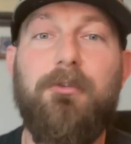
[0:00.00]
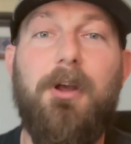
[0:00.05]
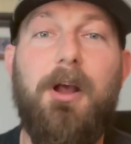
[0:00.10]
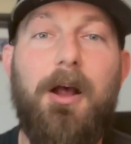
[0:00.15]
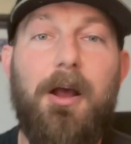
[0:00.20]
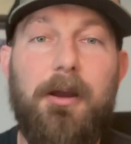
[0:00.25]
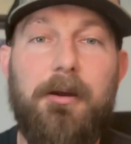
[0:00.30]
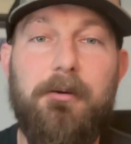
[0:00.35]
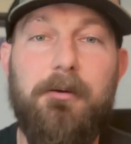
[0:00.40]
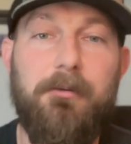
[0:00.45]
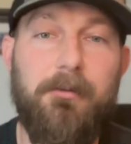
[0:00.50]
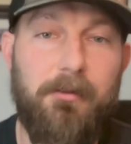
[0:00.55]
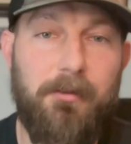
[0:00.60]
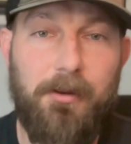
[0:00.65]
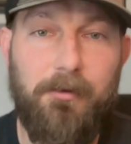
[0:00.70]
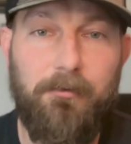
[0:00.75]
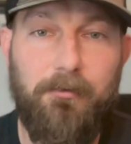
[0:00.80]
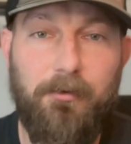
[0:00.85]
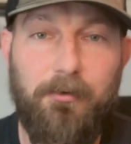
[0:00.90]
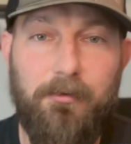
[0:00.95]
higher than
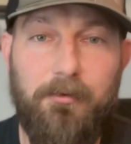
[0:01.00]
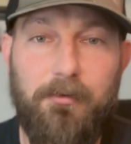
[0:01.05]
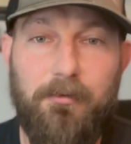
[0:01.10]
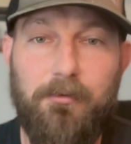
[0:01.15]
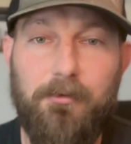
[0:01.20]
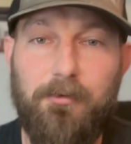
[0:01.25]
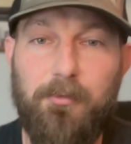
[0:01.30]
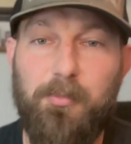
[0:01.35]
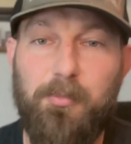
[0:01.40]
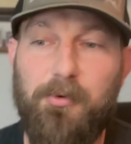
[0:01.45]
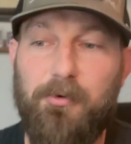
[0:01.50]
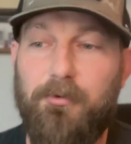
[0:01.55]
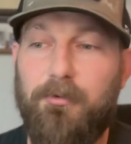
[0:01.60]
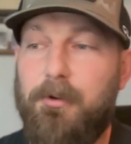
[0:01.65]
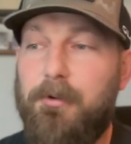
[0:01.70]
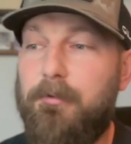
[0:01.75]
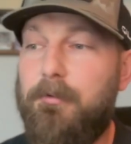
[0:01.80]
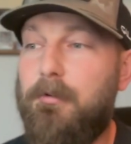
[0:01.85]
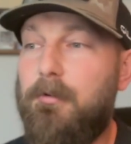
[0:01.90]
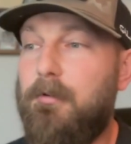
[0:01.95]
that
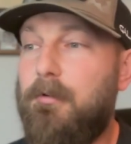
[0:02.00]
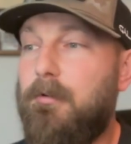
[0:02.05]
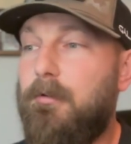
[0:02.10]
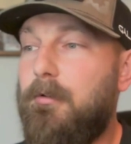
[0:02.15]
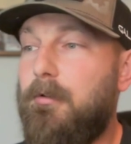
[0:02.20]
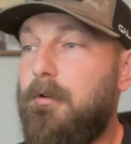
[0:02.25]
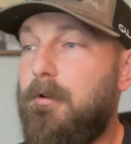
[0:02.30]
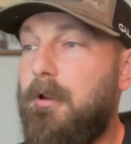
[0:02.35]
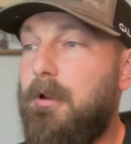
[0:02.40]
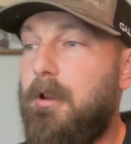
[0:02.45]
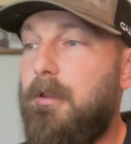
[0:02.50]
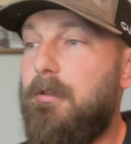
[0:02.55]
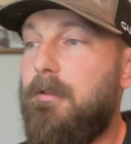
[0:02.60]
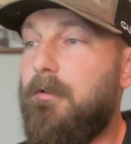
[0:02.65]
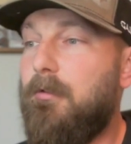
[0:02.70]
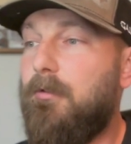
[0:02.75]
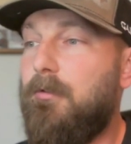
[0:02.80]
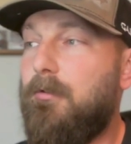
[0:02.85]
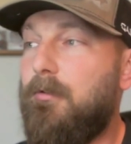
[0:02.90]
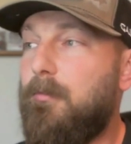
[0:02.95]
66% in
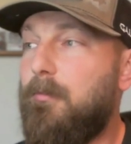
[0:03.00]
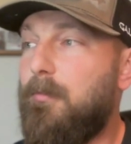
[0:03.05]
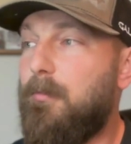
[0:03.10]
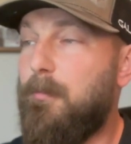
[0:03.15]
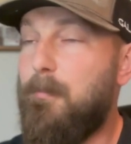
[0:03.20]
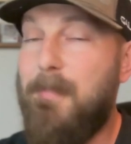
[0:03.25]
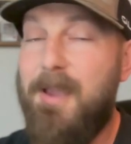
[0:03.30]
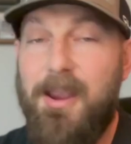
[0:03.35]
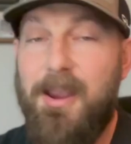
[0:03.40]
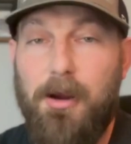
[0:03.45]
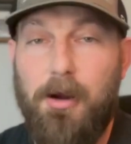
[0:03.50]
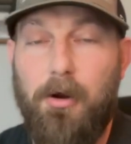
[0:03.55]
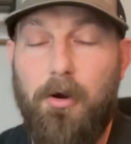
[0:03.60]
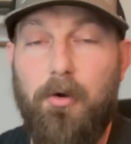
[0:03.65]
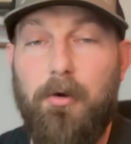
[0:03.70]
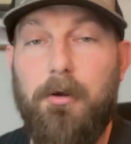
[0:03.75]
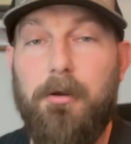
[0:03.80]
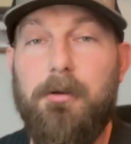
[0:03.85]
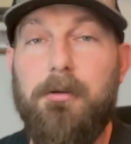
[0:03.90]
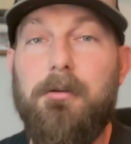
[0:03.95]
this
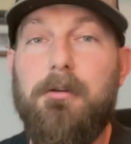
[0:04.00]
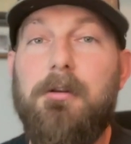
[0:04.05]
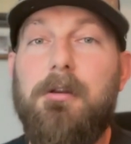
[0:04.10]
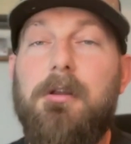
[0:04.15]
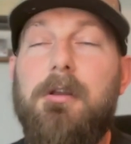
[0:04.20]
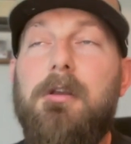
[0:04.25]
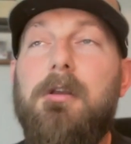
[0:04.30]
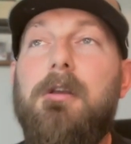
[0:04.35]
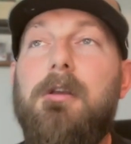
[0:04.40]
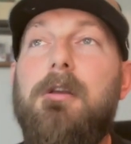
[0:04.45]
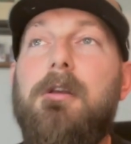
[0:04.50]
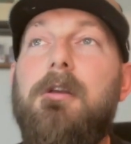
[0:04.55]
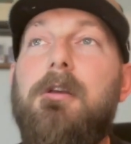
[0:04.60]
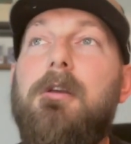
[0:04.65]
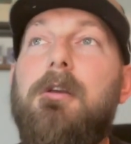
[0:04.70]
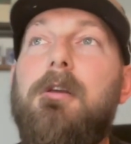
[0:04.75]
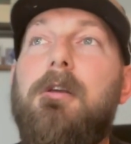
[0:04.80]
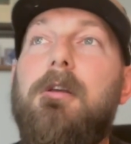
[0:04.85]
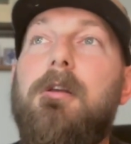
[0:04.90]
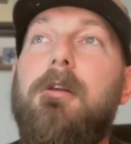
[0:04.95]
metcon
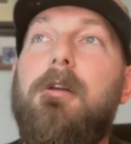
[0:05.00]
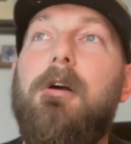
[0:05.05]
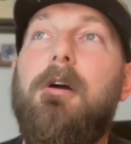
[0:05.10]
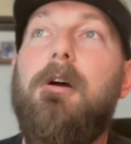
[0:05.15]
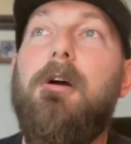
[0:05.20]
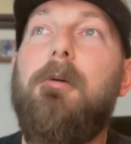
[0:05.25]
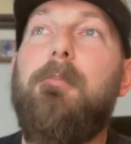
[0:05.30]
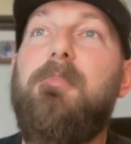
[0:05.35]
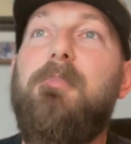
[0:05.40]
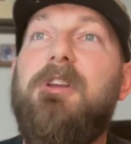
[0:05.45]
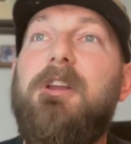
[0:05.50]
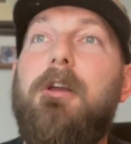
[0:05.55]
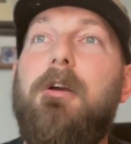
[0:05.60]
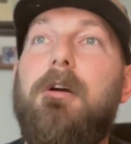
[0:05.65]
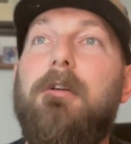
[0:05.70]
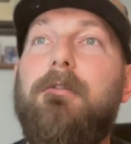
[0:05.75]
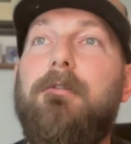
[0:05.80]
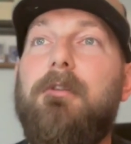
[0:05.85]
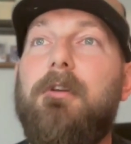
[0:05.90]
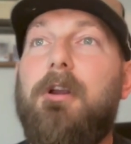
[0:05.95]

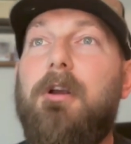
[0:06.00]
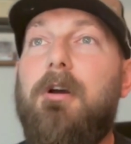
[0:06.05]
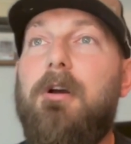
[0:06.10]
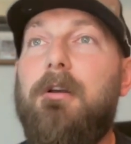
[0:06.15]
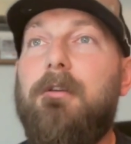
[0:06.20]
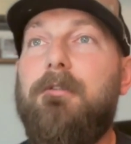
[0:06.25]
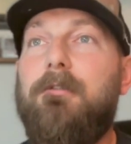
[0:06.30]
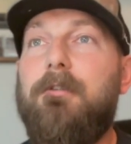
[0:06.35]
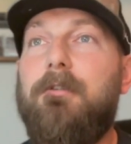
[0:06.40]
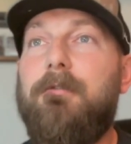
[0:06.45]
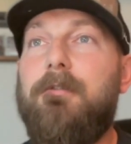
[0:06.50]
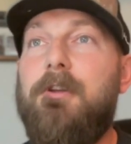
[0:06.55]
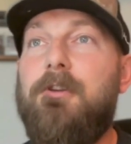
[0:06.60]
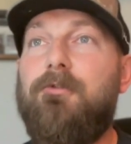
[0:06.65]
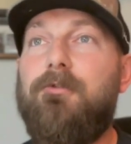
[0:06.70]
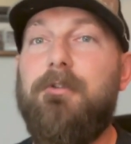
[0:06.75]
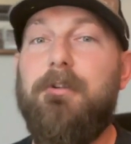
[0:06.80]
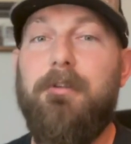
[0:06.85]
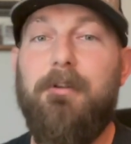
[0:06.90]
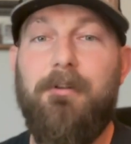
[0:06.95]
because the cost of
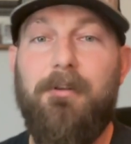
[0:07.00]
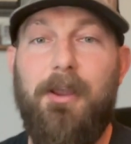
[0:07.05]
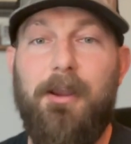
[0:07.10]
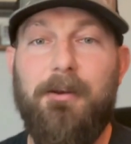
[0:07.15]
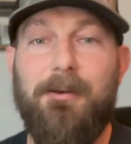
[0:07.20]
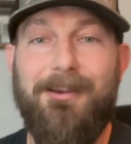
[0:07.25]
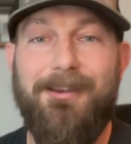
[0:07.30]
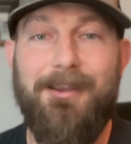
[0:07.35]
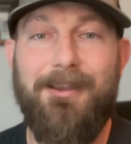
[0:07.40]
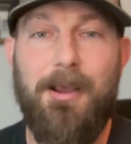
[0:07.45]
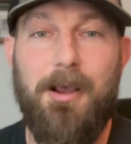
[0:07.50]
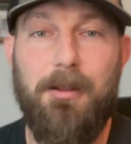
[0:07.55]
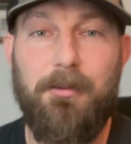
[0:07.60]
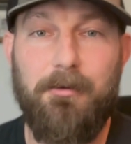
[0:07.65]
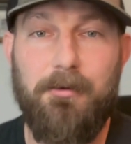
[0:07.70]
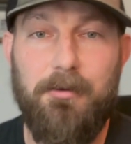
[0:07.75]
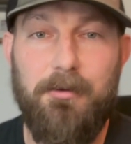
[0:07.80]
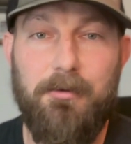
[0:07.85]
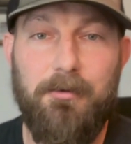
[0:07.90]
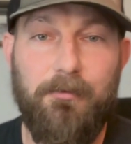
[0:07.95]
entry, the
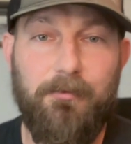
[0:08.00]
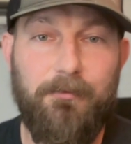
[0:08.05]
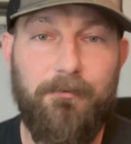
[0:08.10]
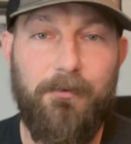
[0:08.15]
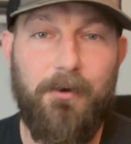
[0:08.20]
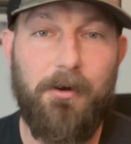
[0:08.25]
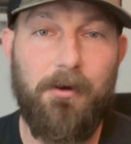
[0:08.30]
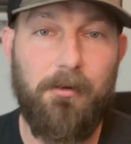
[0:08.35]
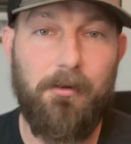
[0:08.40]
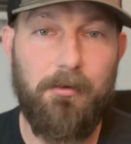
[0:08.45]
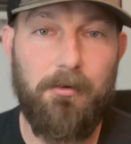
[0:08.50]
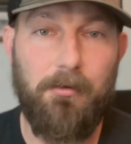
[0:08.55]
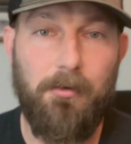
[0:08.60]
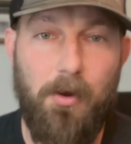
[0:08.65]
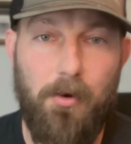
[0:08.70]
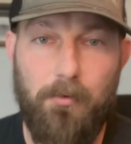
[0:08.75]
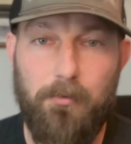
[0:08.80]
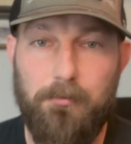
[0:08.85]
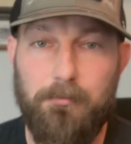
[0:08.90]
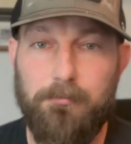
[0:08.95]
technicality is fairly
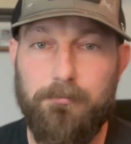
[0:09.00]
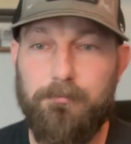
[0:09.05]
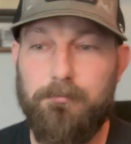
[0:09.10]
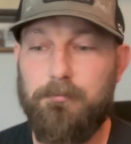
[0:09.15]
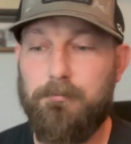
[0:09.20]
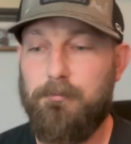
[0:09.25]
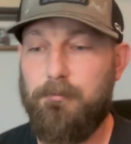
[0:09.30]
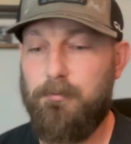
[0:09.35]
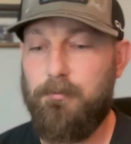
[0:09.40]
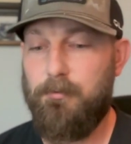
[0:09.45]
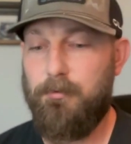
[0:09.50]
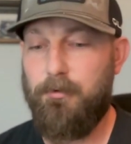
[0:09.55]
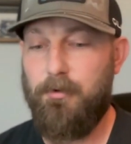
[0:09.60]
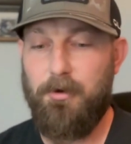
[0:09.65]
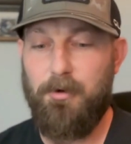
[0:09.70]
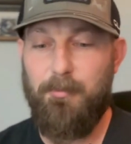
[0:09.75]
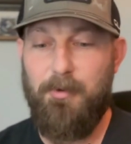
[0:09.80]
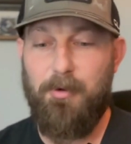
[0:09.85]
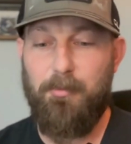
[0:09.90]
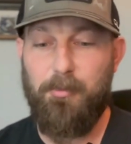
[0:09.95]
low. We're
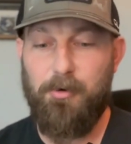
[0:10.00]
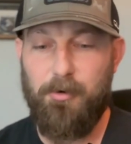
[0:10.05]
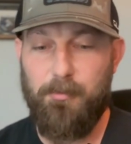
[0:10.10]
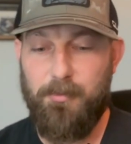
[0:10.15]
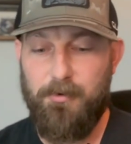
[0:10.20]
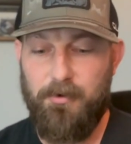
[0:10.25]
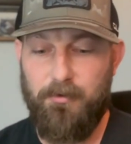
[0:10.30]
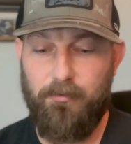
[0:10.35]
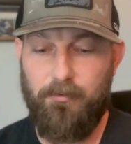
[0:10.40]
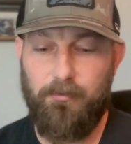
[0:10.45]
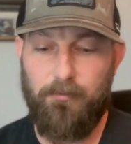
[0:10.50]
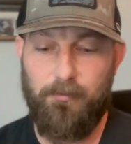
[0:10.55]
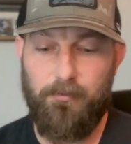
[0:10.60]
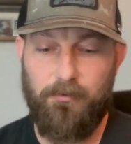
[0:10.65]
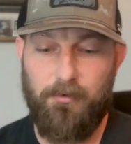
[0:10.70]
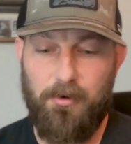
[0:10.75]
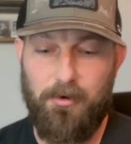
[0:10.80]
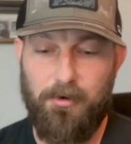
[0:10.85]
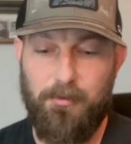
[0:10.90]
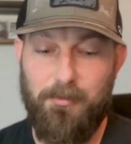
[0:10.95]
talking about burpees. We're
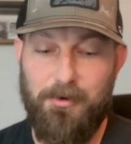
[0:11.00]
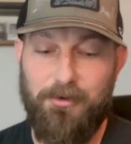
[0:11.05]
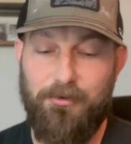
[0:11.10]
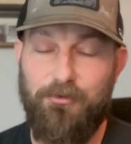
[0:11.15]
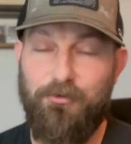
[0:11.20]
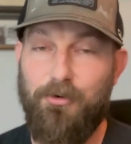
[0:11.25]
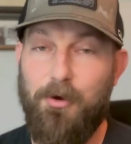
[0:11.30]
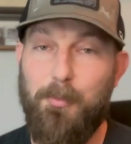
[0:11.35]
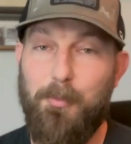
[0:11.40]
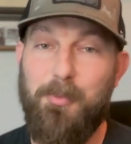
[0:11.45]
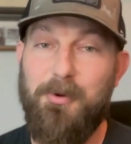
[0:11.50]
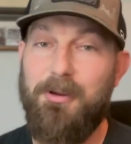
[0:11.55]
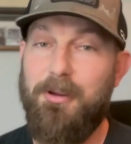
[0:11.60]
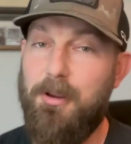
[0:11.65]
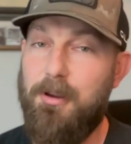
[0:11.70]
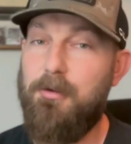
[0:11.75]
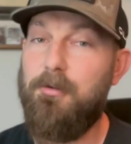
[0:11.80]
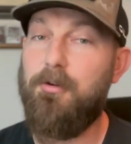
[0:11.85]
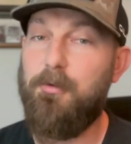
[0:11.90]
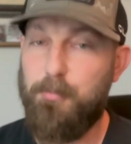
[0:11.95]
talking about jumping
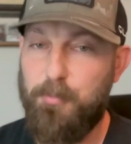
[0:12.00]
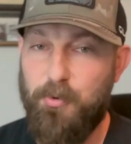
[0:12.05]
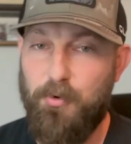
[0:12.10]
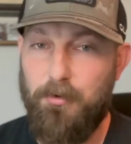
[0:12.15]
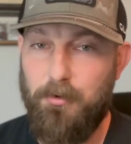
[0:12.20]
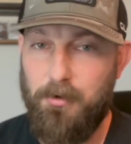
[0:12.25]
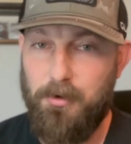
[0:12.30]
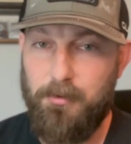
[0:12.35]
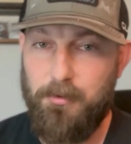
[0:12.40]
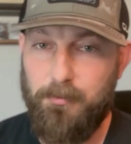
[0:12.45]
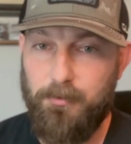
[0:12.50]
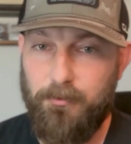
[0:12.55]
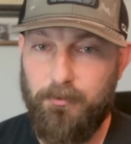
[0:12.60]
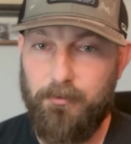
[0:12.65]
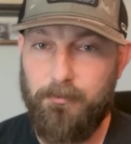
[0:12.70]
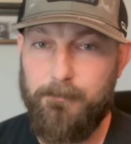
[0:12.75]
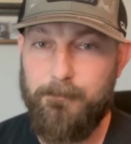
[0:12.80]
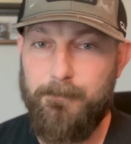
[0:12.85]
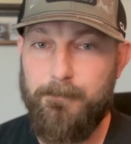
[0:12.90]
into pull-ups